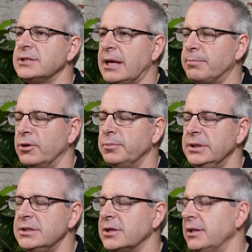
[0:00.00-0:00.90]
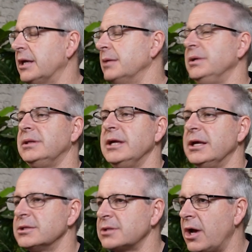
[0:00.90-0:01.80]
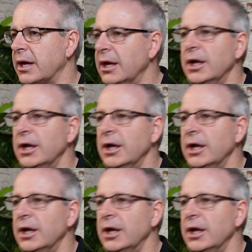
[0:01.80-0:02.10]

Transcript: to that property. So that could be things like